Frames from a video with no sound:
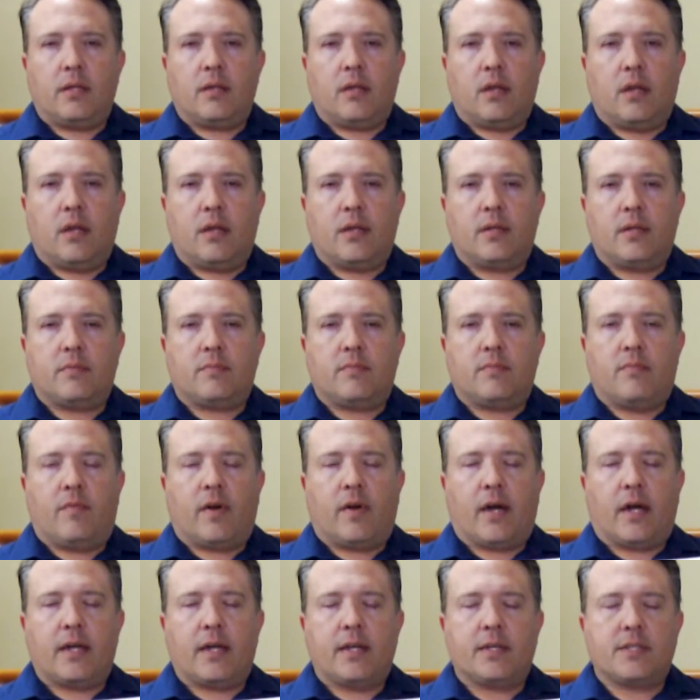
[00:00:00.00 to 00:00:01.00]

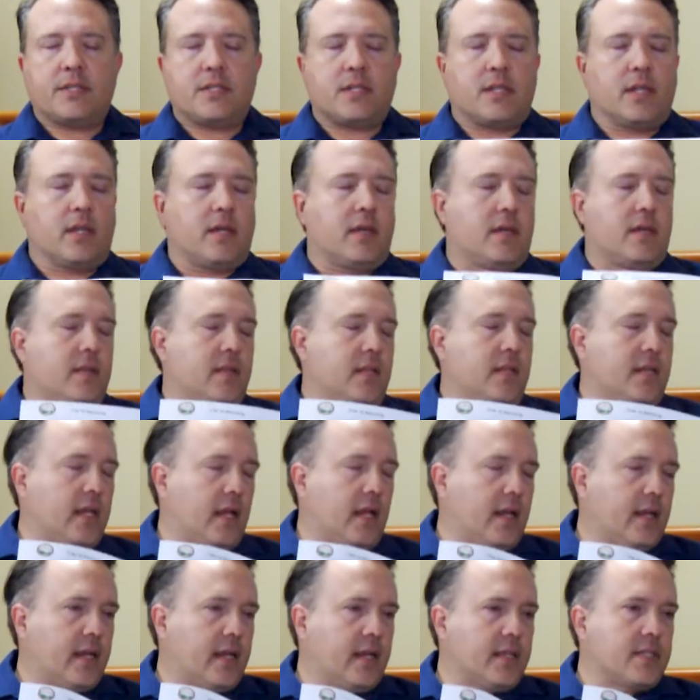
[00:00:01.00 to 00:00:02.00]
advised the
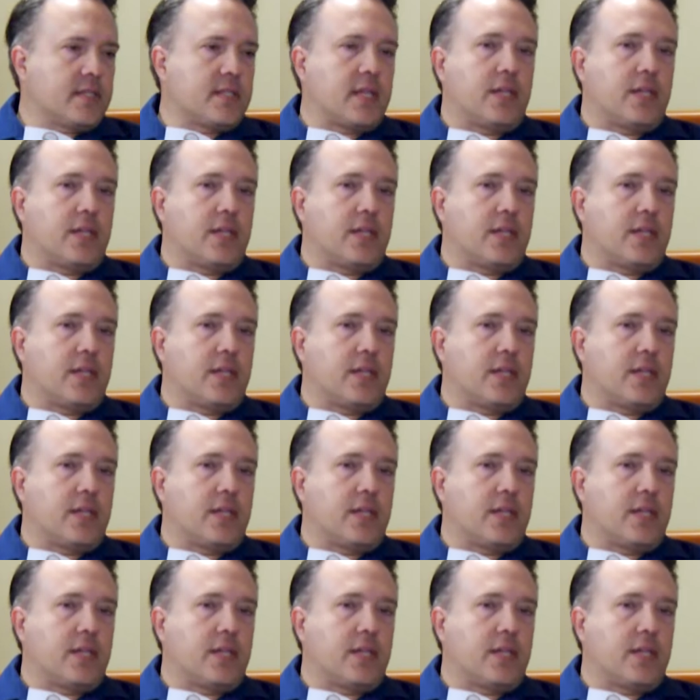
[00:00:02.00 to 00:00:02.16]
delegates